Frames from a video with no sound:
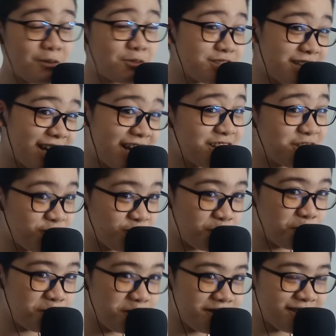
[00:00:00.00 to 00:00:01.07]
would get in
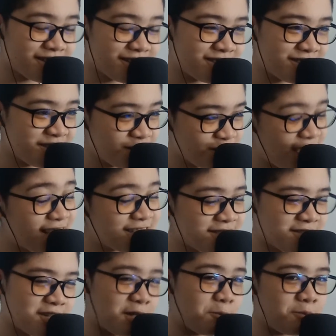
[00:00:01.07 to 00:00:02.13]
trouble because you know, I
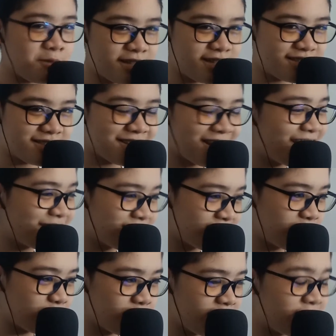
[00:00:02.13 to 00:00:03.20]
stay up late. I
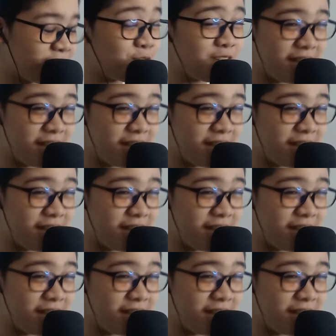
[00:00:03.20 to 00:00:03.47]
stay up late to